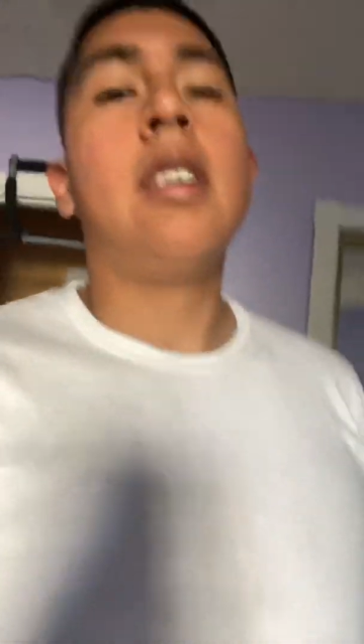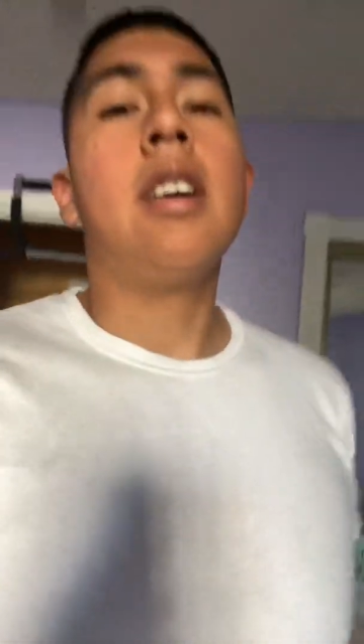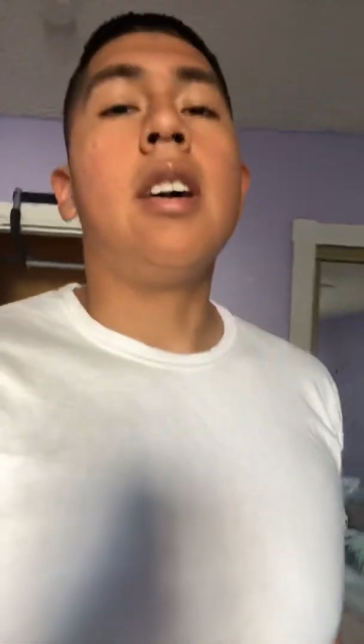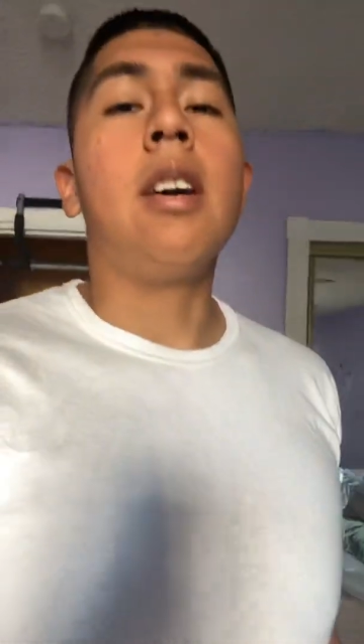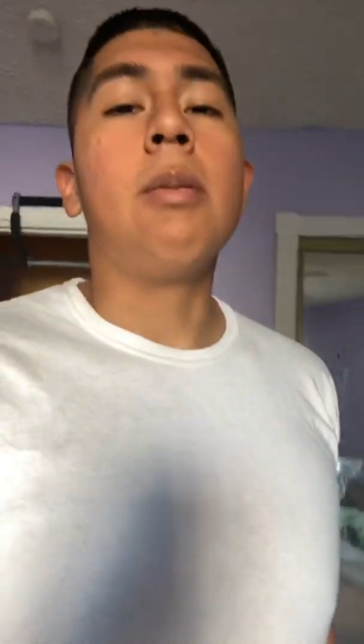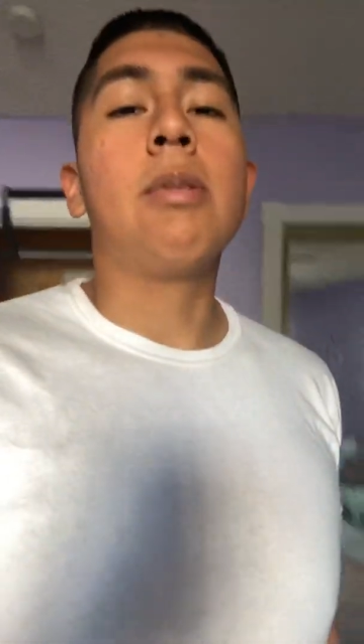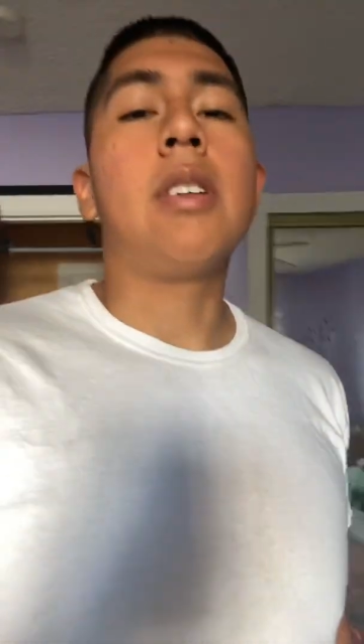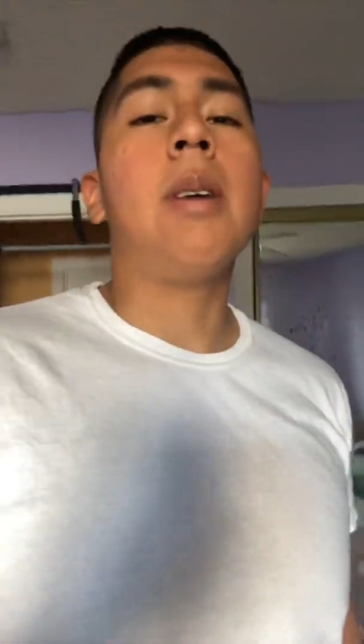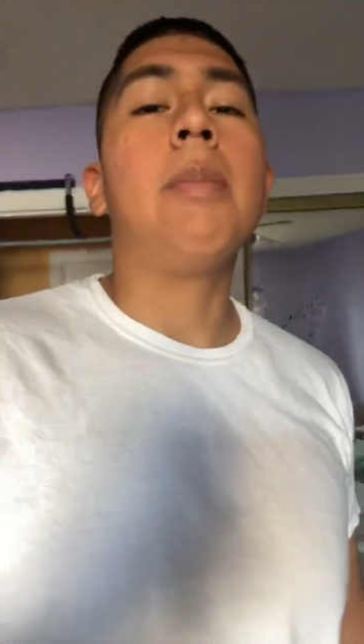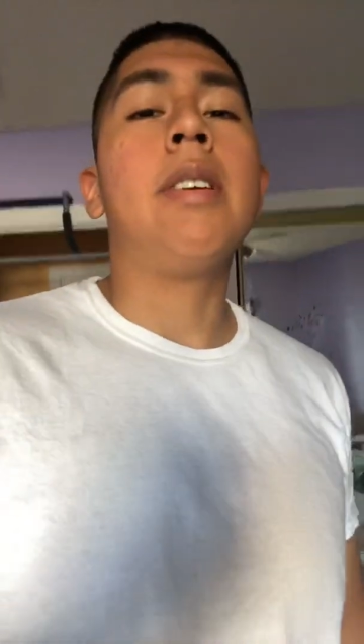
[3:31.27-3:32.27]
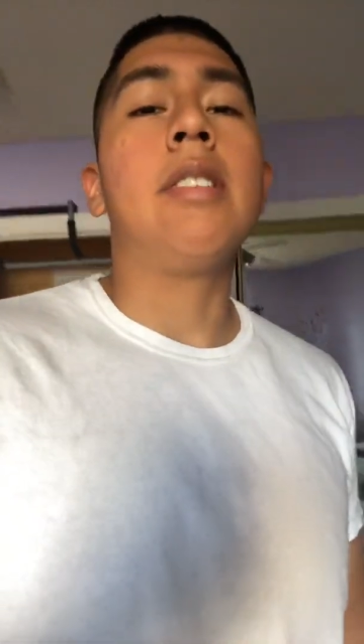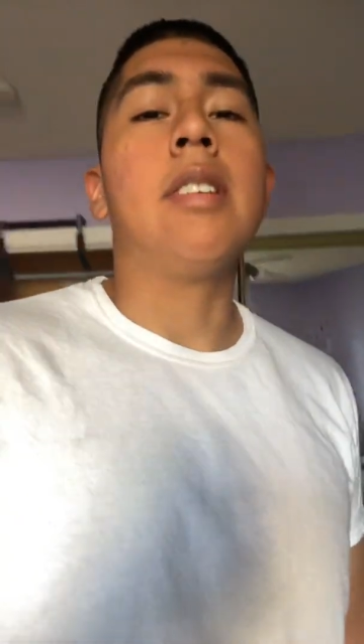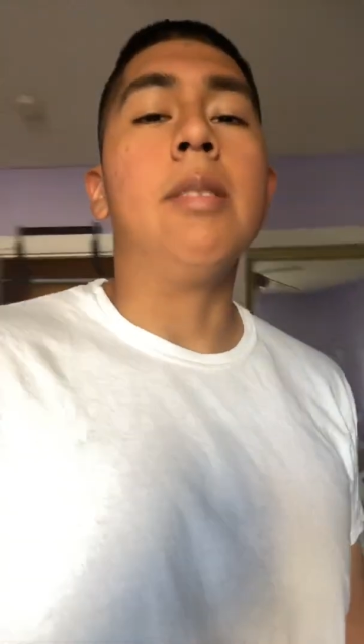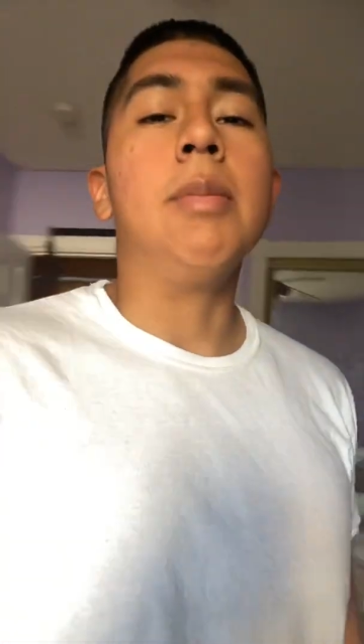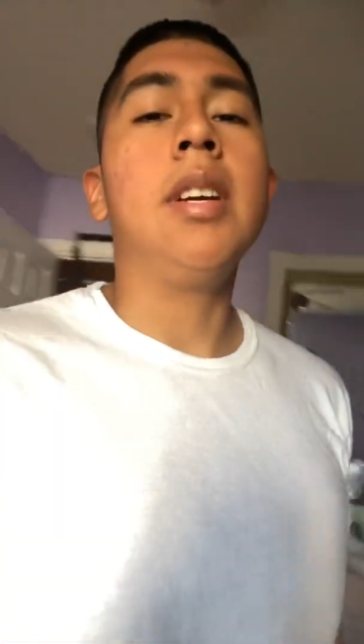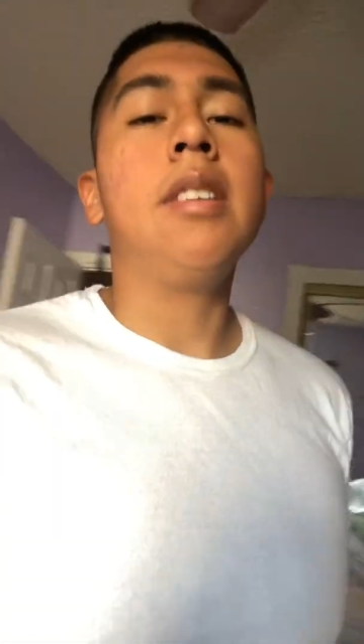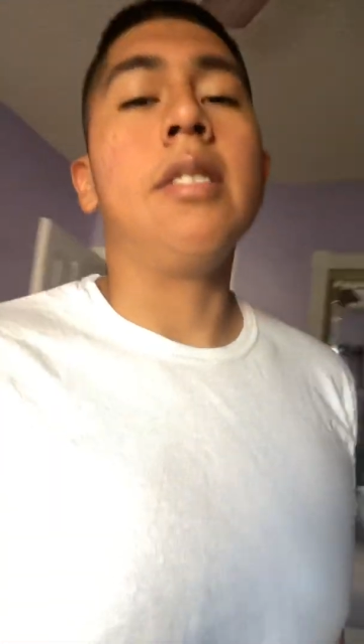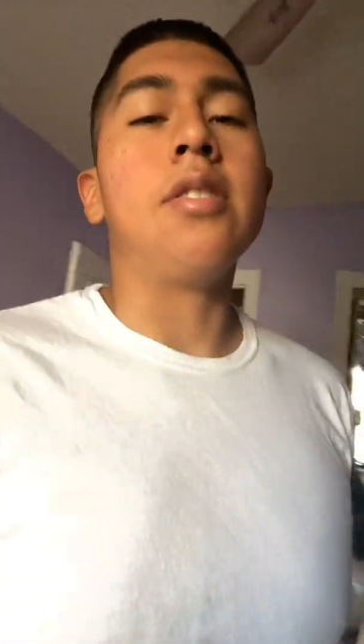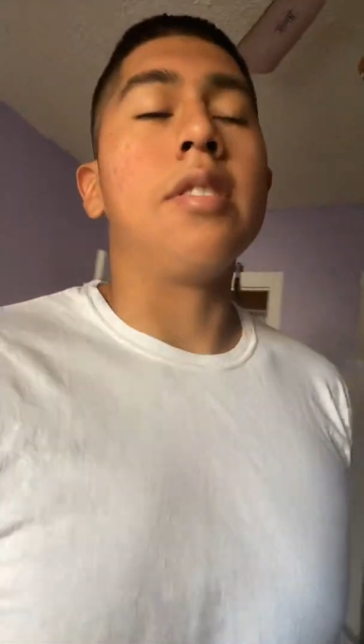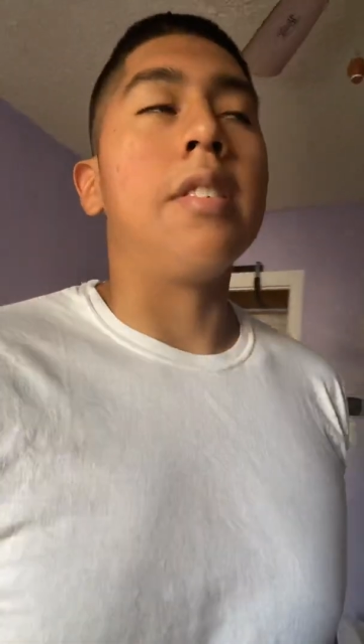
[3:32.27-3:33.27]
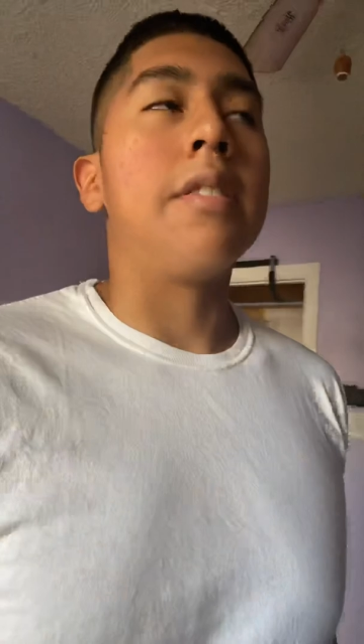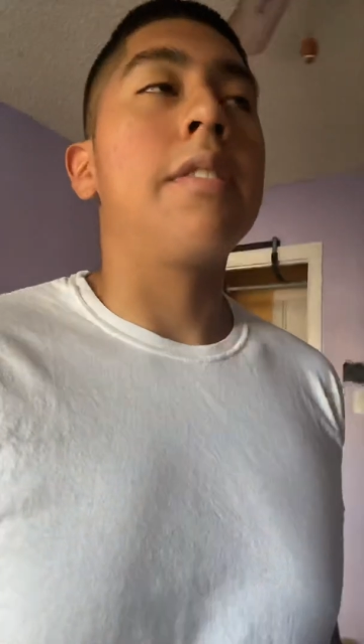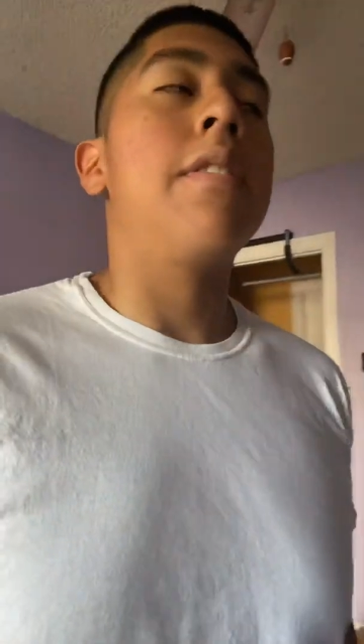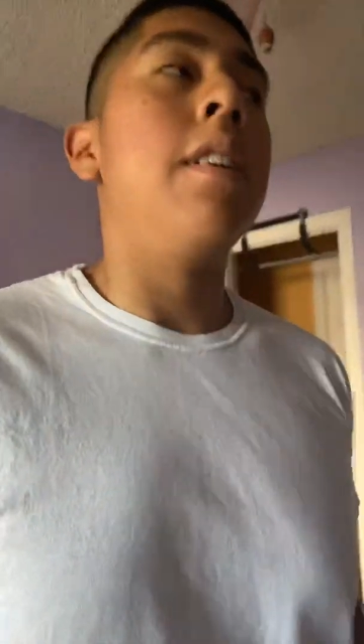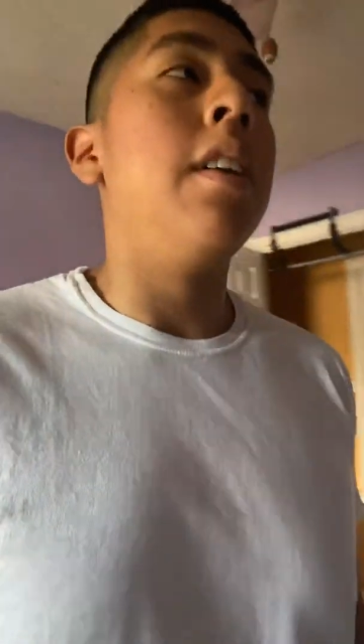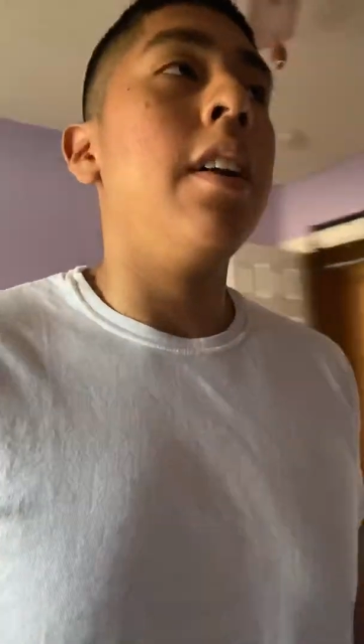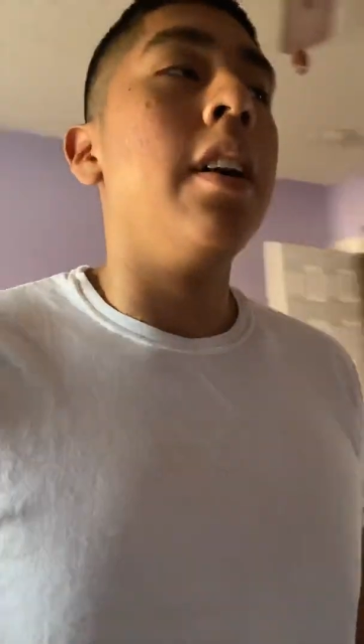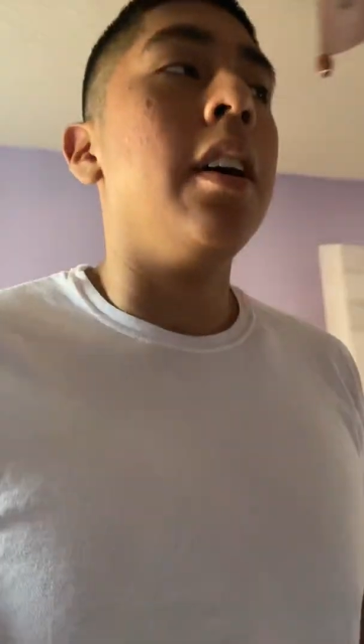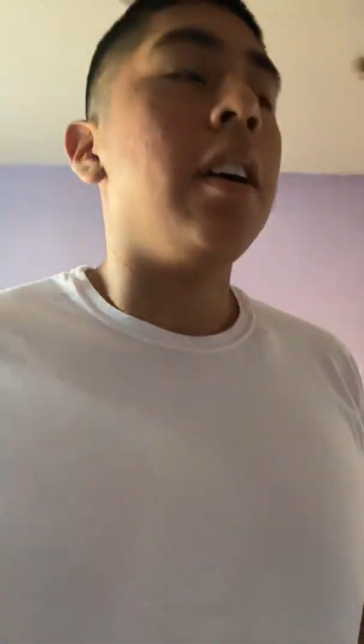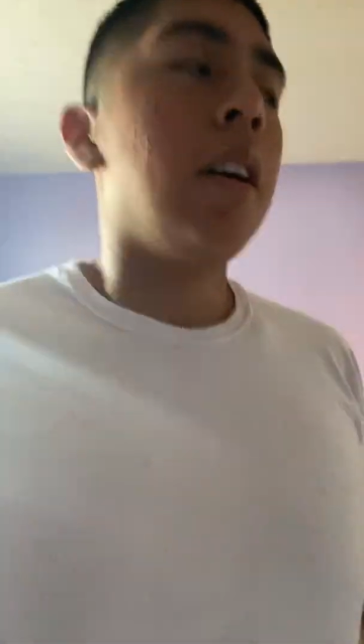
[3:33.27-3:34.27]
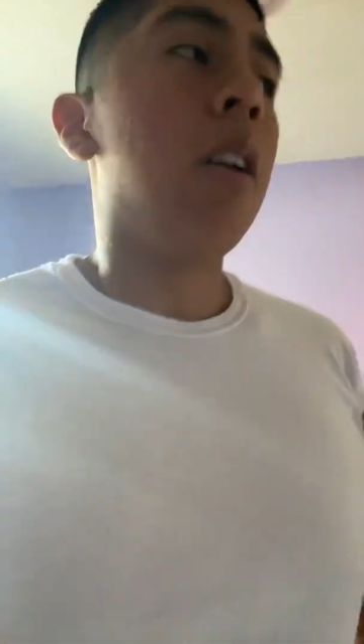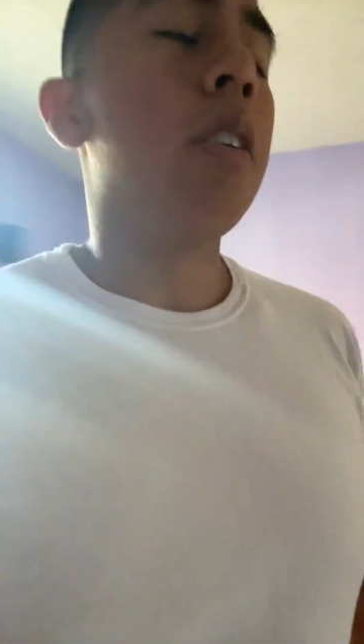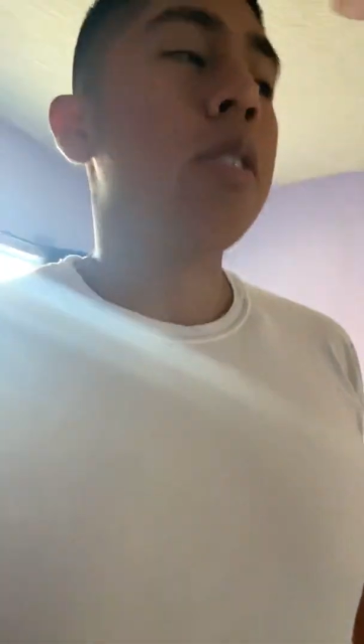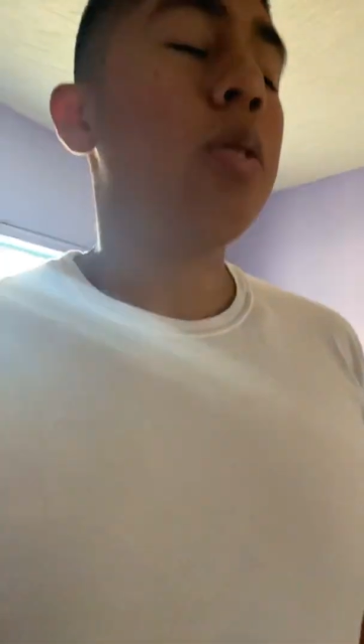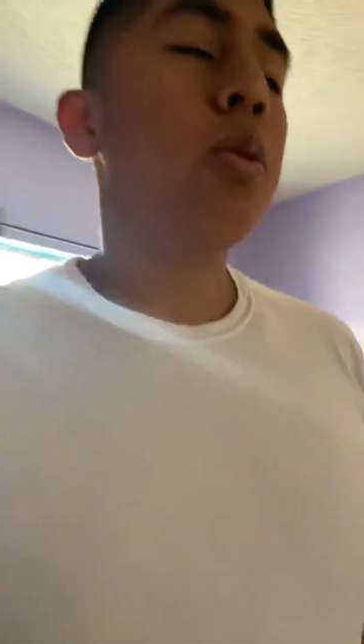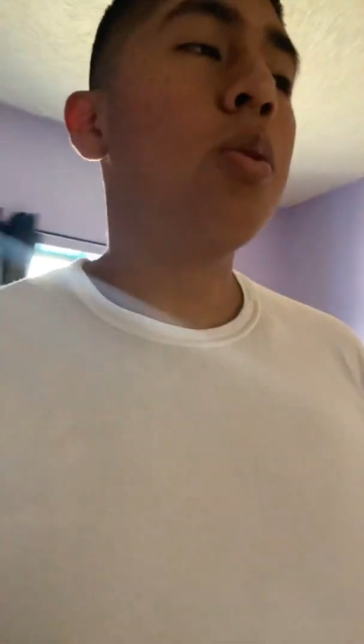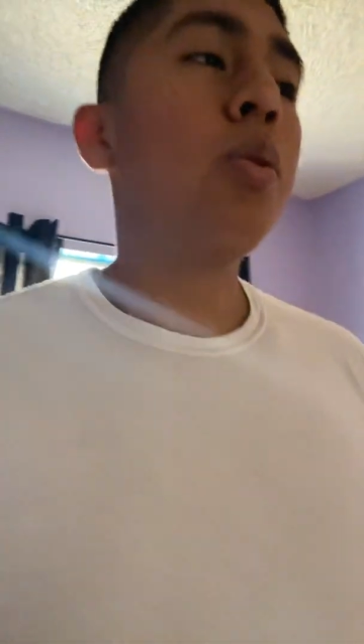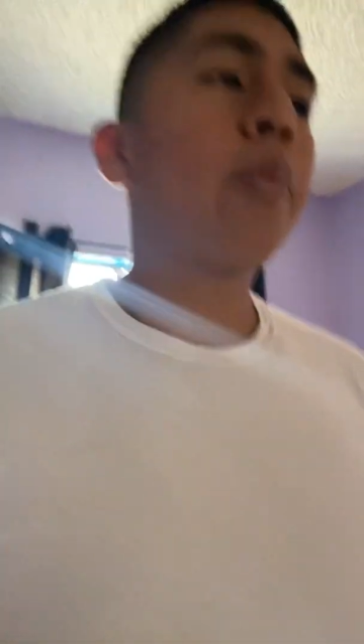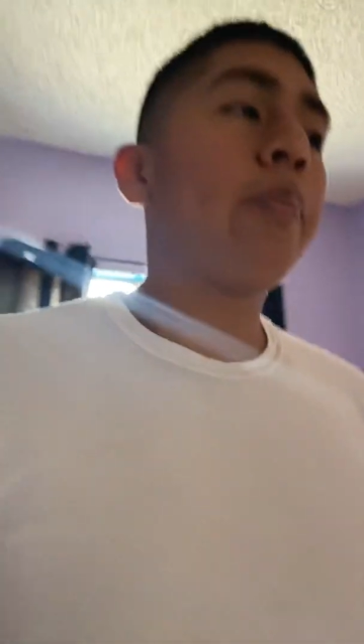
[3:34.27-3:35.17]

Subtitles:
What that basically means is just are you